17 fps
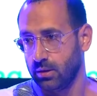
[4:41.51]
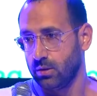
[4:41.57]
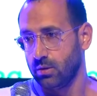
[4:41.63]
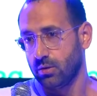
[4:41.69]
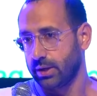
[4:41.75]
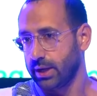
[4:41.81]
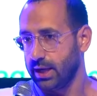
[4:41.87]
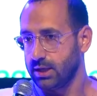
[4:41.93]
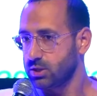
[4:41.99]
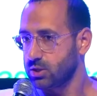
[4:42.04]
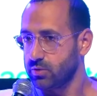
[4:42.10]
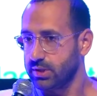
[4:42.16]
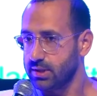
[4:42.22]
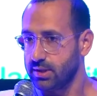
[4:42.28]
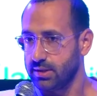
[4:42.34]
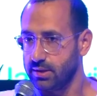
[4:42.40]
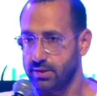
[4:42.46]
Okay, so
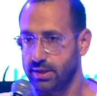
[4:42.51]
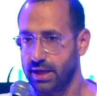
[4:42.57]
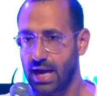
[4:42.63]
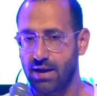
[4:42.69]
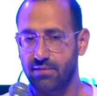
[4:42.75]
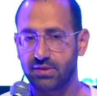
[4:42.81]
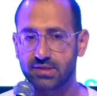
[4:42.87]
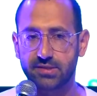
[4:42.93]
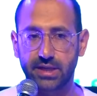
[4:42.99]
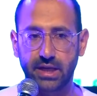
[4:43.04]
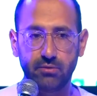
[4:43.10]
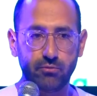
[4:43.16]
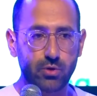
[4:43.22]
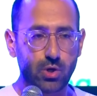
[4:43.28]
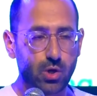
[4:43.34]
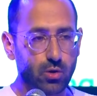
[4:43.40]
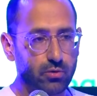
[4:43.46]
they have the same
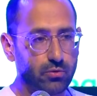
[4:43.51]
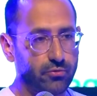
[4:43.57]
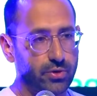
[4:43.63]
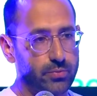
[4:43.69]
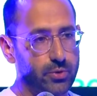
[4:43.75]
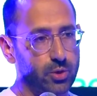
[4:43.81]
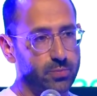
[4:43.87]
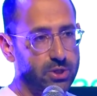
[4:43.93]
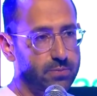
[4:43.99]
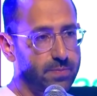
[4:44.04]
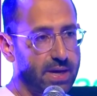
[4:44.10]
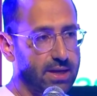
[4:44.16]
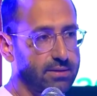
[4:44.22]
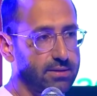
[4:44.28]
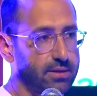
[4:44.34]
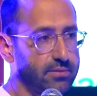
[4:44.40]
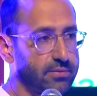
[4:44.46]
role from your
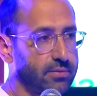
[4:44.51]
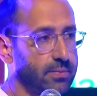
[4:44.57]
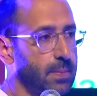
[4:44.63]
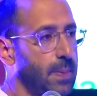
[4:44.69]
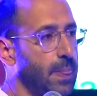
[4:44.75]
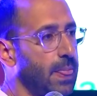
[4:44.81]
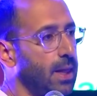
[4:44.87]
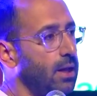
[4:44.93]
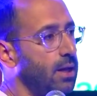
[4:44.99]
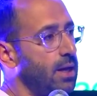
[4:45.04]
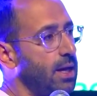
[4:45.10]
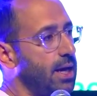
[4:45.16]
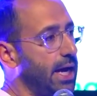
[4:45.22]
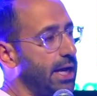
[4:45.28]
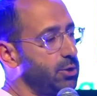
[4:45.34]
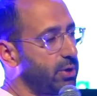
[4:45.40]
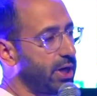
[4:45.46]
perspective,
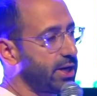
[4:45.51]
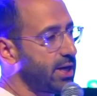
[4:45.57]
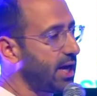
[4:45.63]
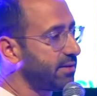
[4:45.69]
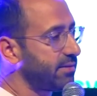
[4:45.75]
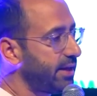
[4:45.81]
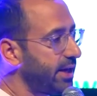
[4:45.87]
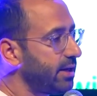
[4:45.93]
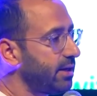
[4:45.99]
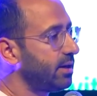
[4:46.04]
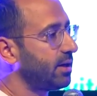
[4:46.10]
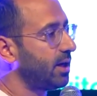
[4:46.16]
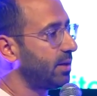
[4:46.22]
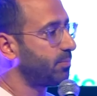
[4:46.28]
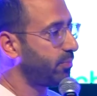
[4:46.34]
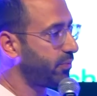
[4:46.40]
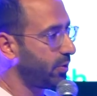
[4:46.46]
and you cannot take a
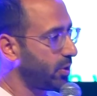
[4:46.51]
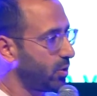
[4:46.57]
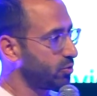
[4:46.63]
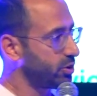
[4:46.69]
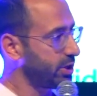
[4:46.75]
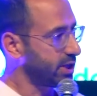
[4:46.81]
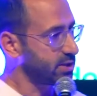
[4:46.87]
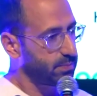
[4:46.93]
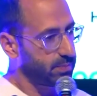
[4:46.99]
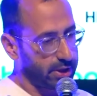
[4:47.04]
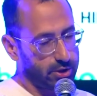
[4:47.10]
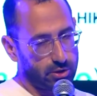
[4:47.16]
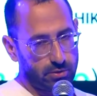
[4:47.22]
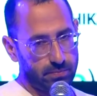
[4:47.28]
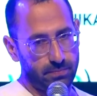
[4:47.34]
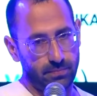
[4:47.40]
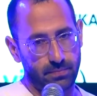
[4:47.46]
pro chess
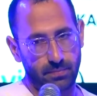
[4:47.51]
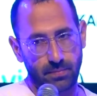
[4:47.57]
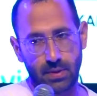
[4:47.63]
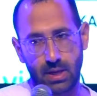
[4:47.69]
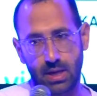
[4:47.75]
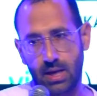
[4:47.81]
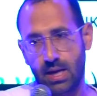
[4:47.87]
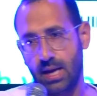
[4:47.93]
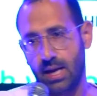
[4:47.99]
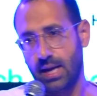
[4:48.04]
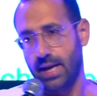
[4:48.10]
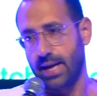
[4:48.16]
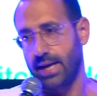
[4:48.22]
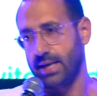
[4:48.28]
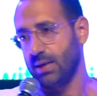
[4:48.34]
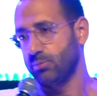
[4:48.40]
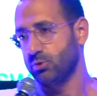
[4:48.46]
player
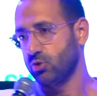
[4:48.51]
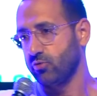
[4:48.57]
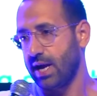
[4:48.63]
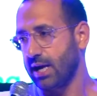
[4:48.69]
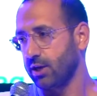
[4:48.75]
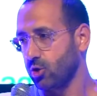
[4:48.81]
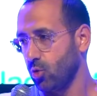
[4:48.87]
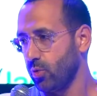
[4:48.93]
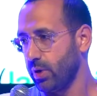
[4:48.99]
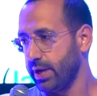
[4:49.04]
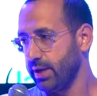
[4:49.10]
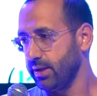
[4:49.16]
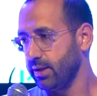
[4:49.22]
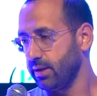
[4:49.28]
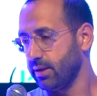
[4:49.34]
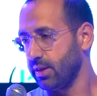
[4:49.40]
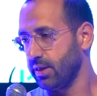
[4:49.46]
and abstract
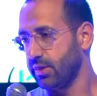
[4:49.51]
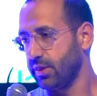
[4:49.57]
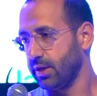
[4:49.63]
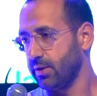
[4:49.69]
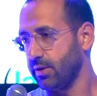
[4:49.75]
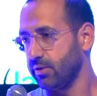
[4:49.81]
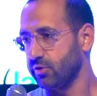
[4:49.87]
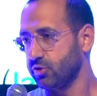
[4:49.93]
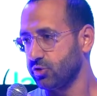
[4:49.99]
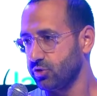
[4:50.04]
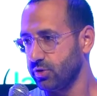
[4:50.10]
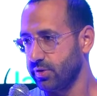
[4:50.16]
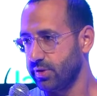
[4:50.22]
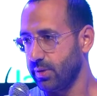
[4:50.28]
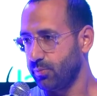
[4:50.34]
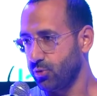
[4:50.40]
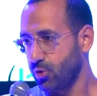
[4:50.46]
away the
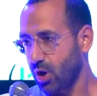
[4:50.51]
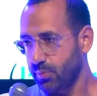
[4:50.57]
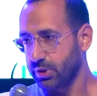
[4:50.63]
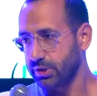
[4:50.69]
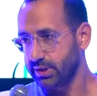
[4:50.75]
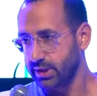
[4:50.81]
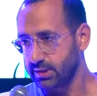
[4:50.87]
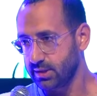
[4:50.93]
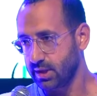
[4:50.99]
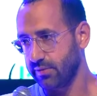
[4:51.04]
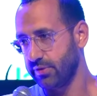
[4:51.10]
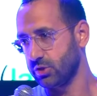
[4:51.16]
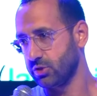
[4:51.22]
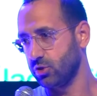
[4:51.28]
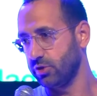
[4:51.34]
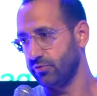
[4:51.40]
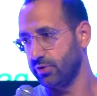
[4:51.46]
properties of the
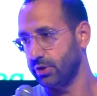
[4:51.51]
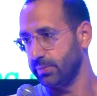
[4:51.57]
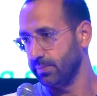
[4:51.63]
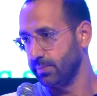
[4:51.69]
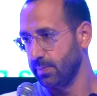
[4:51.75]
server.